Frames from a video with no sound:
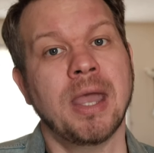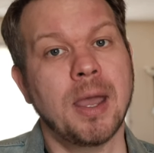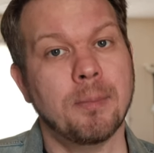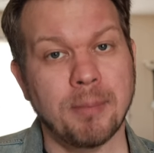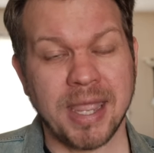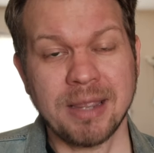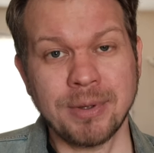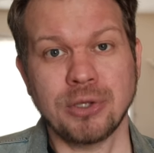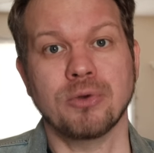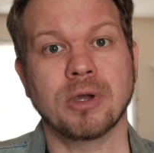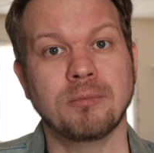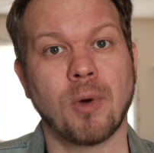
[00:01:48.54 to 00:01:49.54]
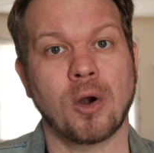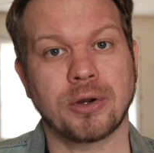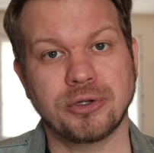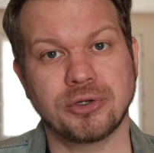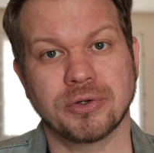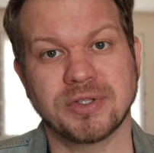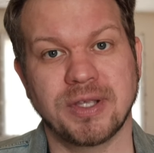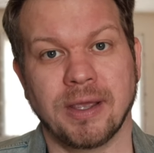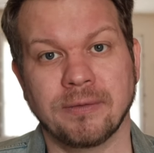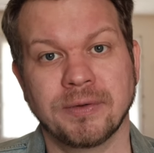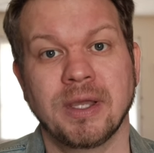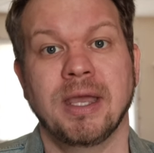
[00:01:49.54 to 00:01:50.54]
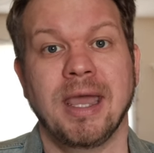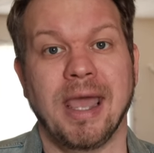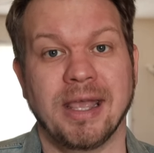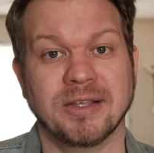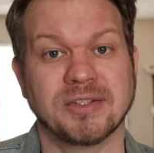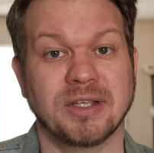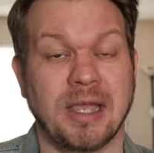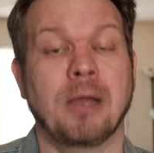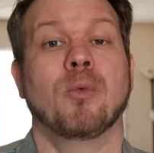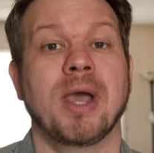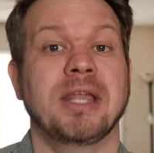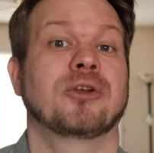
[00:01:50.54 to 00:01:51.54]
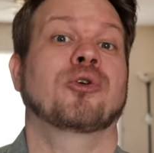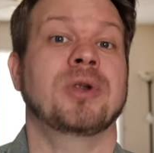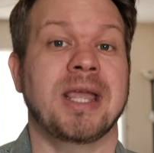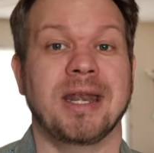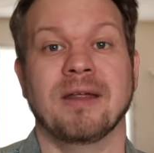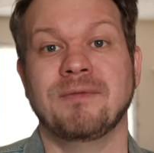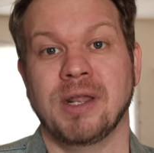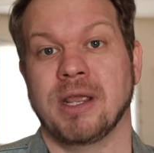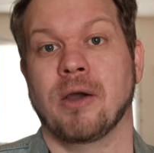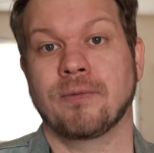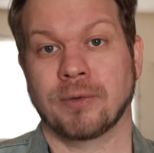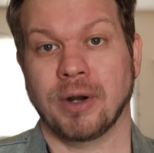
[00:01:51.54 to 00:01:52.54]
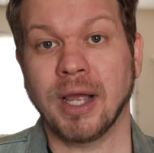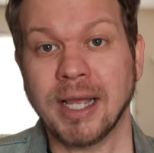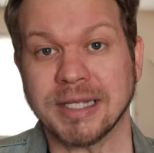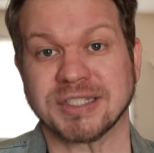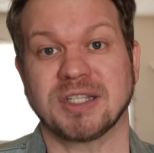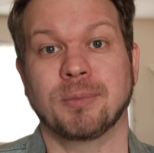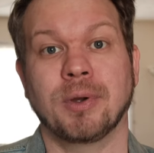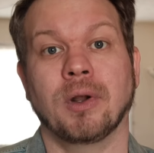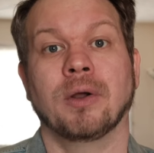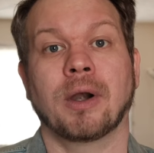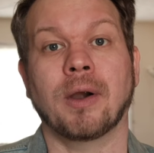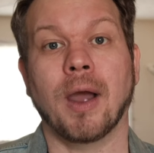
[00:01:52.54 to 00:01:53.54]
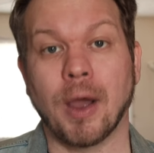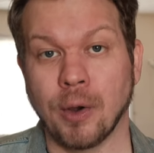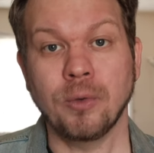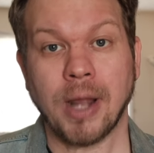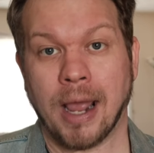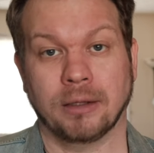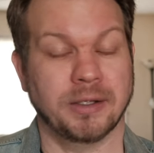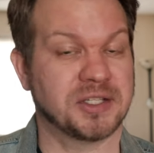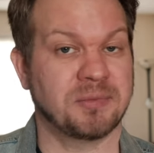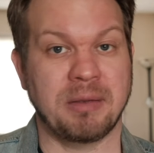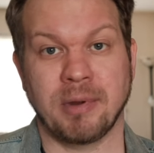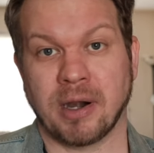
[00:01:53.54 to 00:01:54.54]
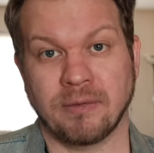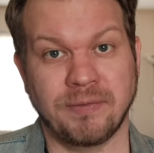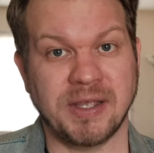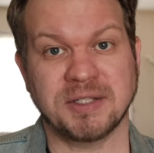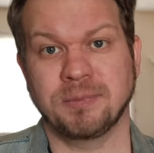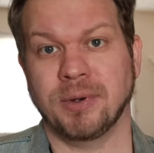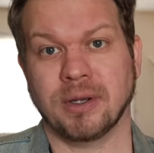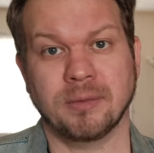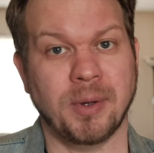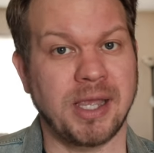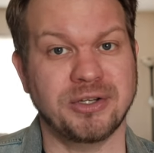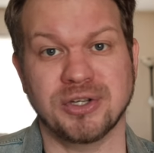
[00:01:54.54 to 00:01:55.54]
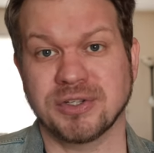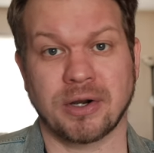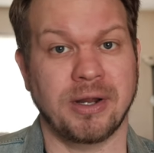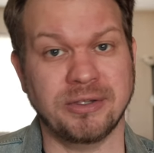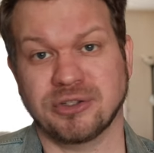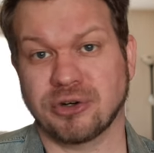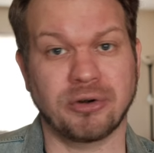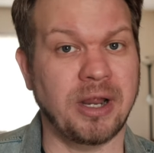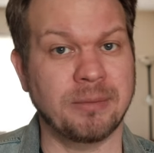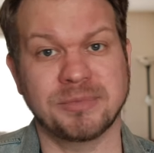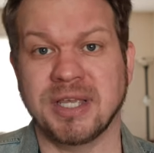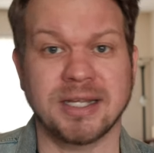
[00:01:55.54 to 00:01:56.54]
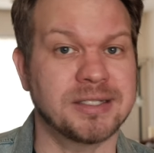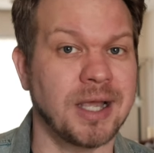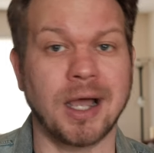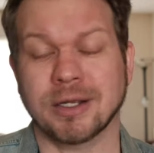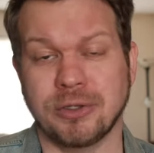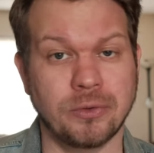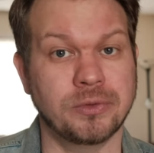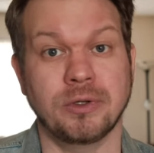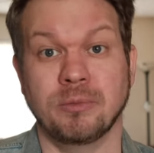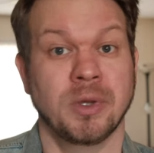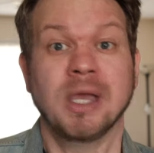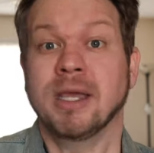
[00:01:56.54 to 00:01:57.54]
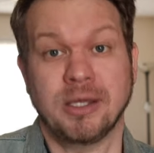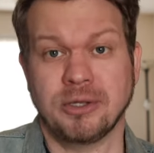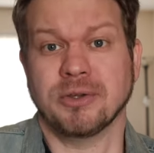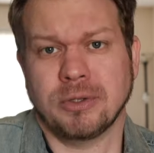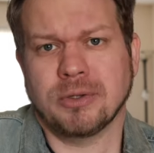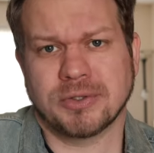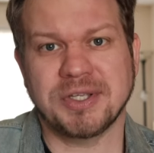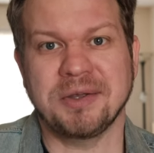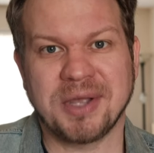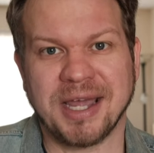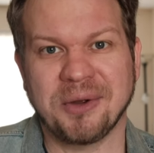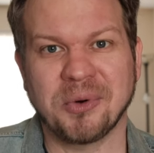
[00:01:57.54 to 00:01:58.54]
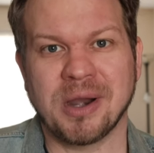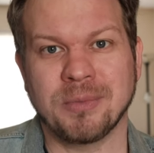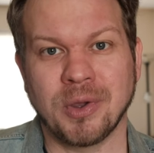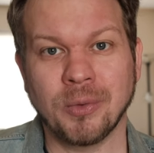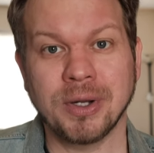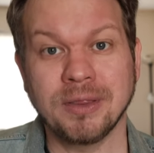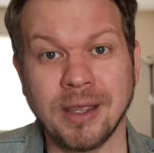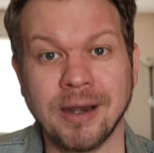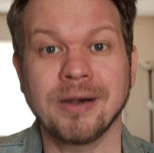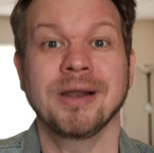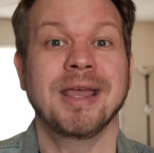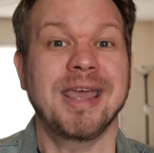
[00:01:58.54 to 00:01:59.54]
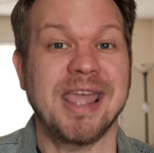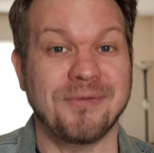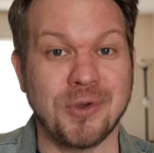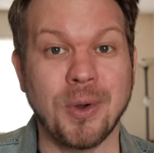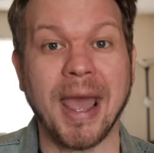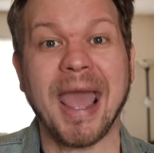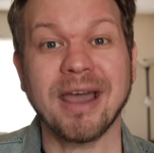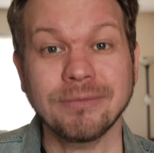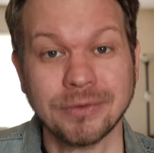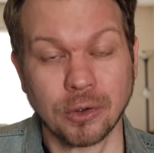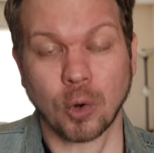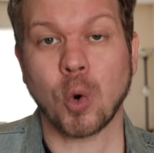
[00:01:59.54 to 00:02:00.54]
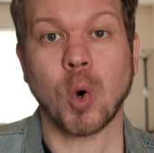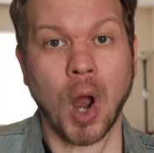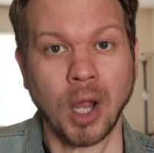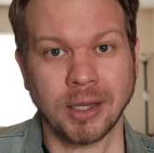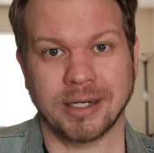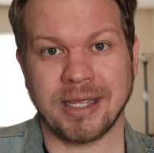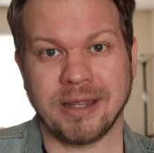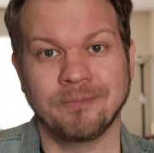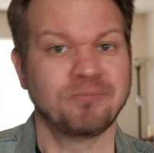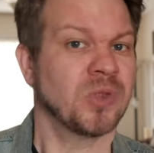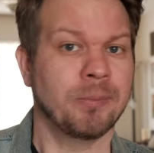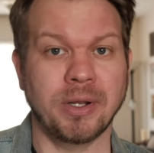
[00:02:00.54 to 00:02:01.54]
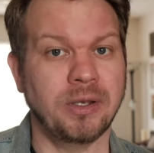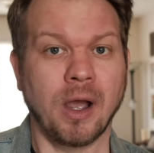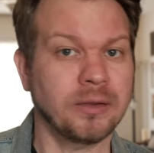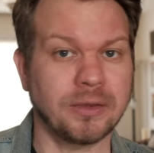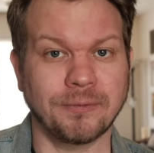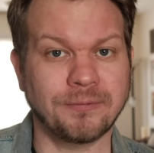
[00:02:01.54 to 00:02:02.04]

Maybe you could market yourself as a way to create a video for us to put on our own outlets, maybe our Facebook pages, our Instagram, TikTok, YouTube. You, you see kind of where I'm going there. If you have the quality, but not the